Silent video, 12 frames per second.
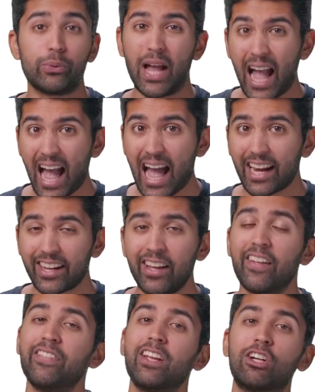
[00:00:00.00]
you add,
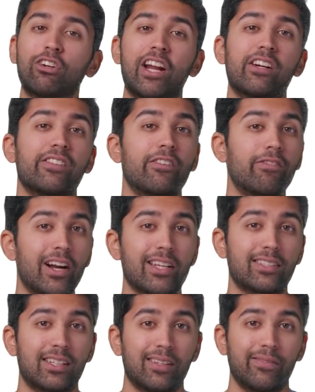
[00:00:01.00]
the greater the
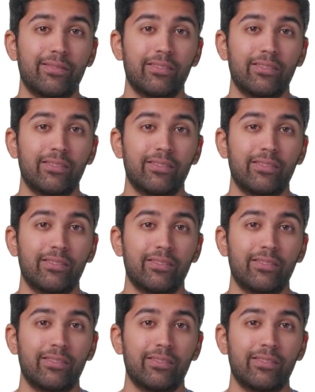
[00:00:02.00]
risk.